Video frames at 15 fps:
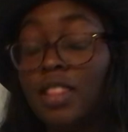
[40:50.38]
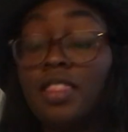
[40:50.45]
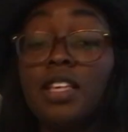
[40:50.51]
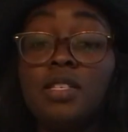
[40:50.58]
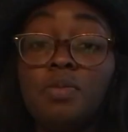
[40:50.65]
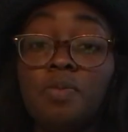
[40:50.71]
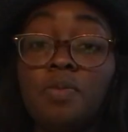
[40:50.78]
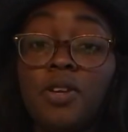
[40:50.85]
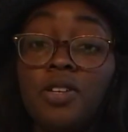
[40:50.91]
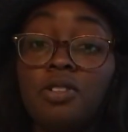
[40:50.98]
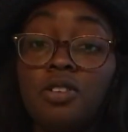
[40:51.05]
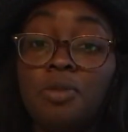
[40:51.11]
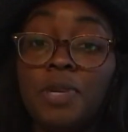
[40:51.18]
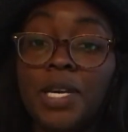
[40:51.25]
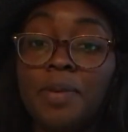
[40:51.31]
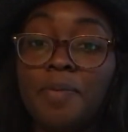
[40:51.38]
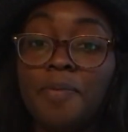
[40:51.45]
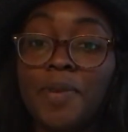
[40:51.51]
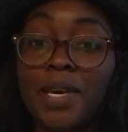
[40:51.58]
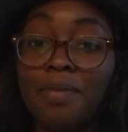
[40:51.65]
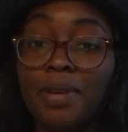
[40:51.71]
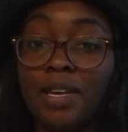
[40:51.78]
this. Your soulmate
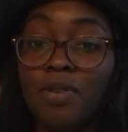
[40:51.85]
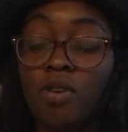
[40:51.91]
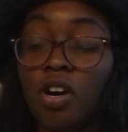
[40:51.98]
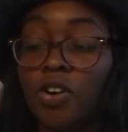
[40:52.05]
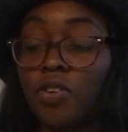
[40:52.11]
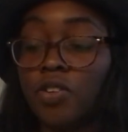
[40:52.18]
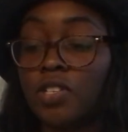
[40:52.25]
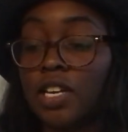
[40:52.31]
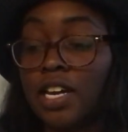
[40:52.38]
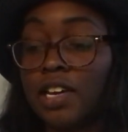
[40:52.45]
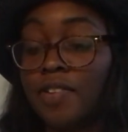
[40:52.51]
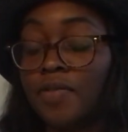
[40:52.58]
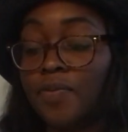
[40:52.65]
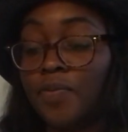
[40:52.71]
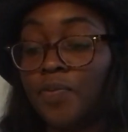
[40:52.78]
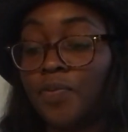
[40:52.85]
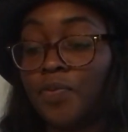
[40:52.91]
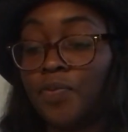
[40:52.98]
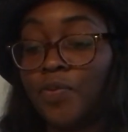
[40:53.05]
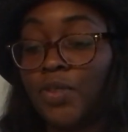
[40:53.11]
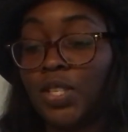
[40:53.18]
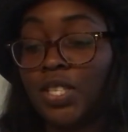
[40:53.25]
may be a water sign,
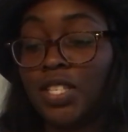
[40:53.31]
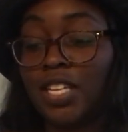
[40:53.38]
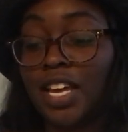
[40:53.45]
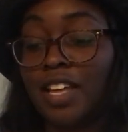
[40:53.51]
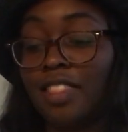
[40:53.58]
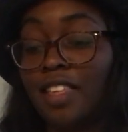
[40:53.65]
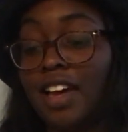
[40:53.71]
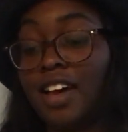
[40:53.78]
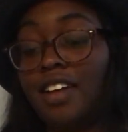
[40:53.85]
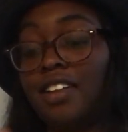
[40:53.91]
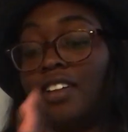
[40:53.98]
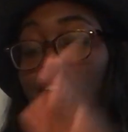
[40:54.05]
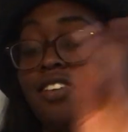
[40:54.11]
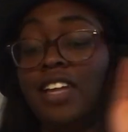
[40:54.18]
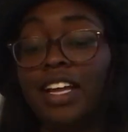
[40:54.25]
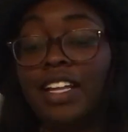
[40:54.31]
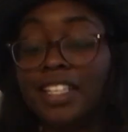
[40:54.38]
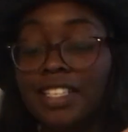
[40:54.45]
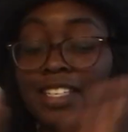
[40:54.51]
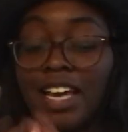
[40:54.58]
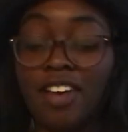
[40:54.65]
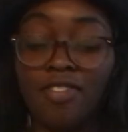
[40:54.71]
saying that,
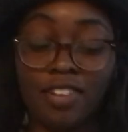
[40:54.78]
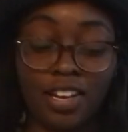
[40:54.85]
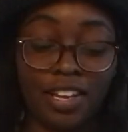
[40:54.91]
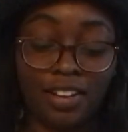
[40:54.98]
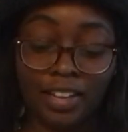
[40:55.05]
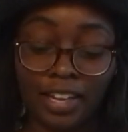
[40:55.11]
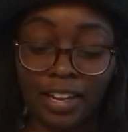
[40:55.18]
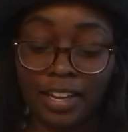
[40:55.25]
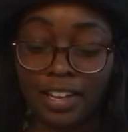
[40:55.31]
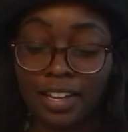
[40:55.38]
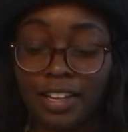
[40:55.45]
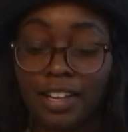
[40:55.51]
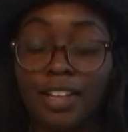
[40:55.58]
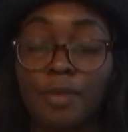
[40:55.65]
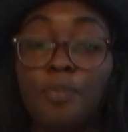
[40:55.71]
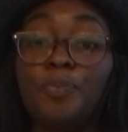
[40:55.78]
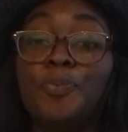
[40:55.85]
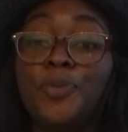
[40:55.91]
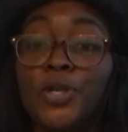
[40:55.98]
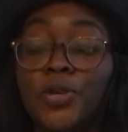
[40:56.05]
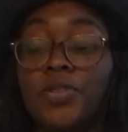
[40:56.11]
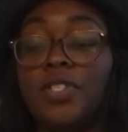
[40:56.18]
like, definitely,
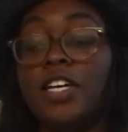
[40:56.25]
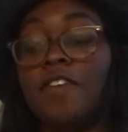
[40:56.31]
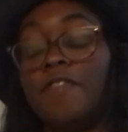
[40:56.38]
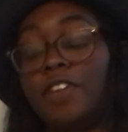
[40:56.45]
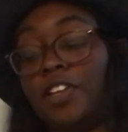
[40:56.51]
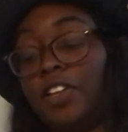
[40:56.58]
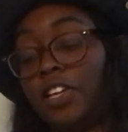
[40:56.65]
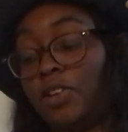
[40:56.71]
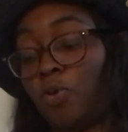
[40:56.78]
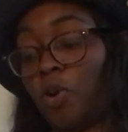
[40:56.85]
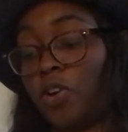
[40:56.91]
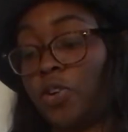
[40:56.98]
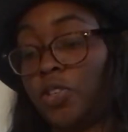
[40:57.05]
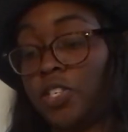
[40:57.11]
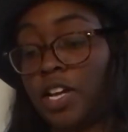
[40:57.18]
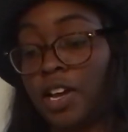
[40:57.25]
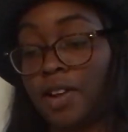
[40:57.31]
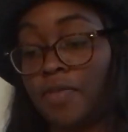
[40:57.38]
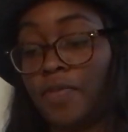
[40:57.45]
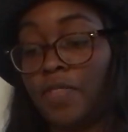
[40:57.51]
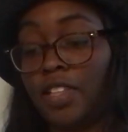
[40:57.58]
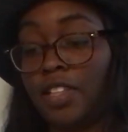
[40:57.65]
most definitely a water sign.
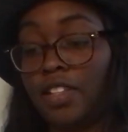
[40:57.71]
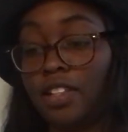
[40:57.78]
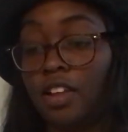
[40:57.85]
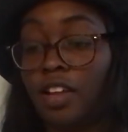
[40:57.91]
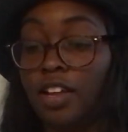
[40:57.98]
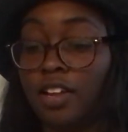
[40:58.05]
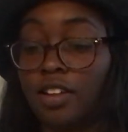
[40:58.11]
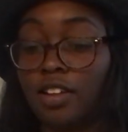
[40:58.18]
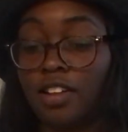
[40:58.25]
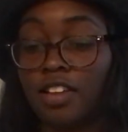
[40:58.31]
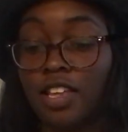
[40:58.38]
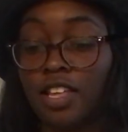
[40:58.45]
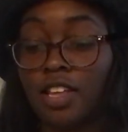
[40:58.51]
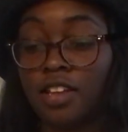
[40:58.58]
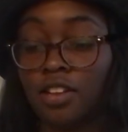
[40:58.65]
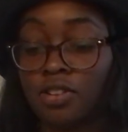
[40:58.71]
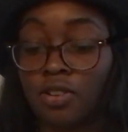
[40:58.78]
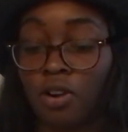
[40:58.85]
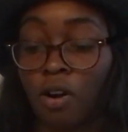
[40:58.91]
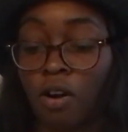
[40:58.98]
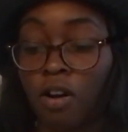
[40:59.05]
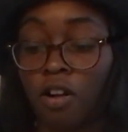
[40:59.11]
Like, these
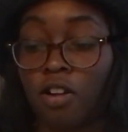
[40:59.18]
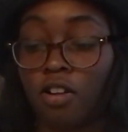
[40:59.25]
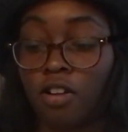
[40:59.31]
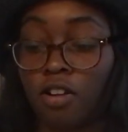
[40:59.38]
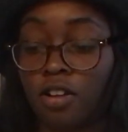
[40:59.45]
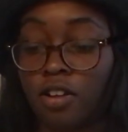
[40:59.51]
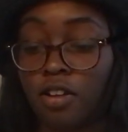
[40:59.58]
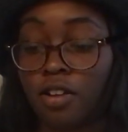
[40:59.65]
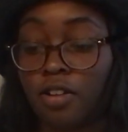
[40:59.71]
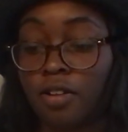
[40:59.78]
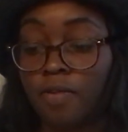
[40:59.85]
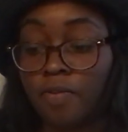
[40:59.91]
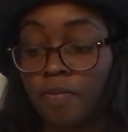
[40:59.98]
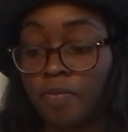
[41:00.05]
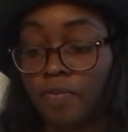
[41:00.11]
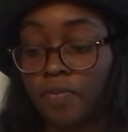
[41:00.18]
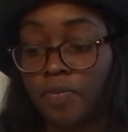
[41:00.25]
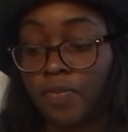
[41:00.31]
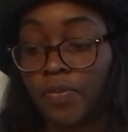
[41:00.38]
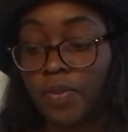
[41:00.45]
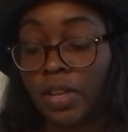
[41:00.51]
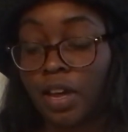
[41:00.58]
are all
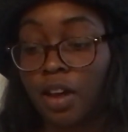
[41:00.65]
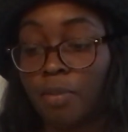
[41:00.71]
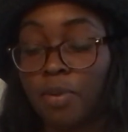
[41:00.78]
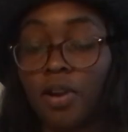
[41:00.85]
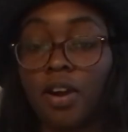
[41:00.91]
cup